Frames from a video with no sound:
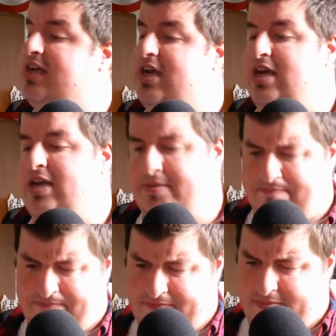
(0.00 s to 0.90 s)
As
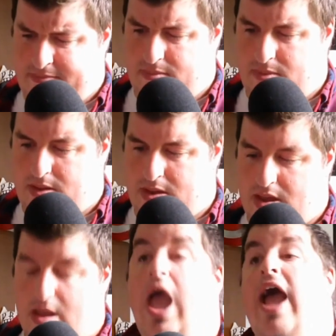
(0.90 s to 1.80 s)

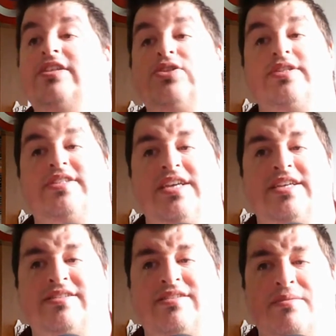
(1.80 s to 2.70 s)
you can see, it's a